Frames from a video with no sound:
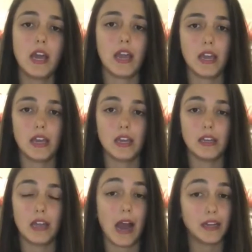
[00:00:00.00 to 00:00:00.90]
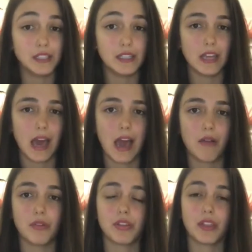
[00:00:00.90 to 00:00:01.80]
And I did
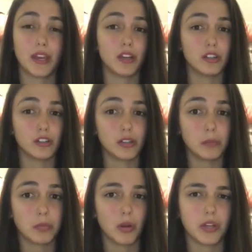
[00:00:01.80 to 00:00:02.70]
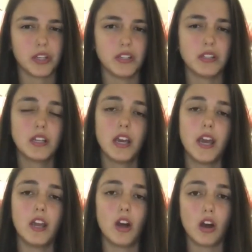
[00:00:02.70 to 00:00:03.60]
that with like other employees,
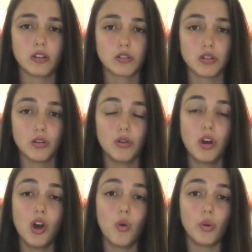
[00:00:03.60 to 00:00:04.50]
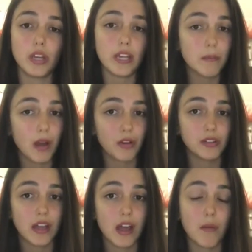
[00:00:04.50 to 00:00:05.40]
and also we emailed
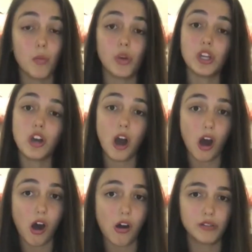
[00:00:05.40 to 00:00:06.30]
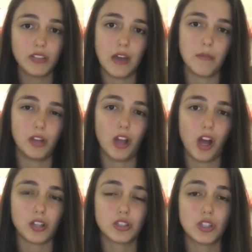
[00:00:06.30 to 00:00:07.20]
them, we called them a
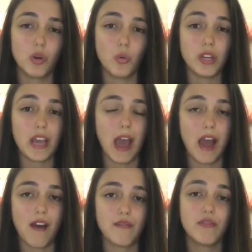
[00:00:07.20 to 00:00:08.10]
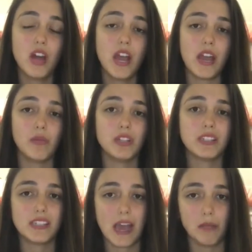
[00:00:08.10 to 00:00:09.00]
lot. So we
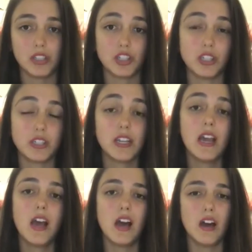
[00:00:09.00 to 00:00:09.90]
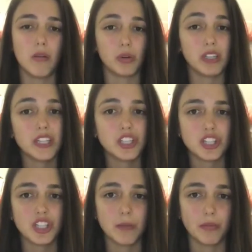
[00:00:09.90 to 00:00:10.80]
established this
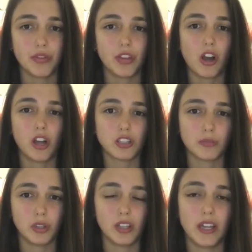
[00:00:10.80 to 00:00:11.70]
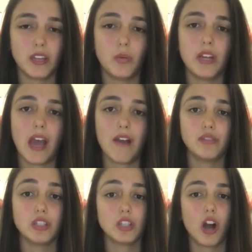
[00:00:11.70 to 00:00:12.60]
relationship with the customer. Like, we have
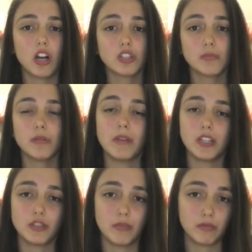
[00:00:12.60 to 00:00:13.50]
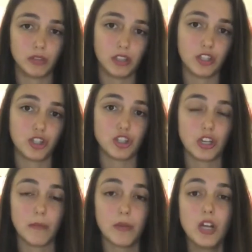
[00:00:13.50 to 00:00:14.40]
this customer management
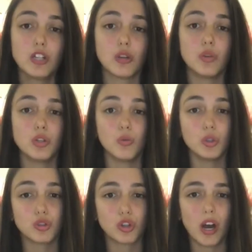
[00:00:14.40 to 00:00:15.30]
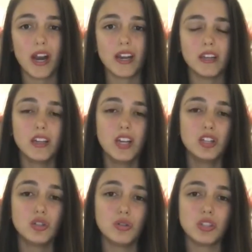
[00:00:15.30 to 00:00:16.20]
relationship. So we're trying
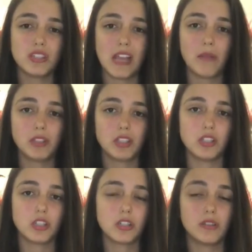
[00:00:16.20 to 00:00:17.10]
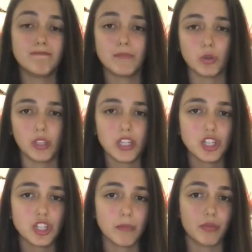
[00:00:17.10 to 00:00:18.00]
to establish this
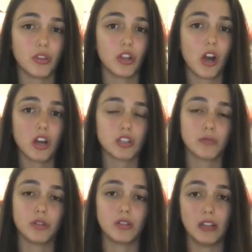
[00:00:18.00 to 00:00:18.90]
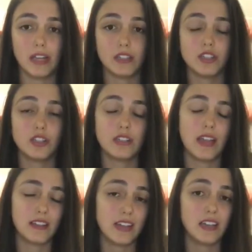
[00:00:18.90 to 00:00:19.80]
relationship with the customer, like
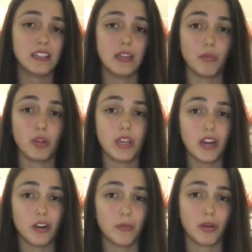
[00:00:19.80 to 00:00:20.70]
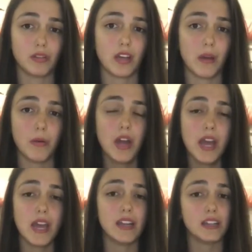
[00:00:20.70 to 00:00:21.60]
telling them we care about them,
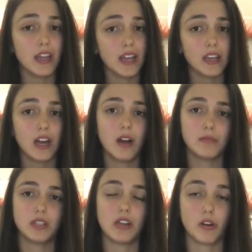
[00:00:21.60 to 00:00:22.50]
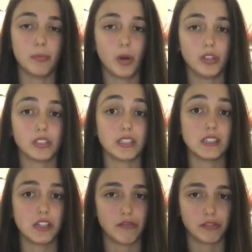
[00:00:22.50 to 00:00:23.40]
and hey, come see our product and
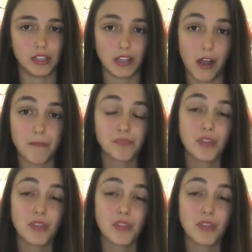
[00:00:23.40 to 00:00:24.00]
stuff like that.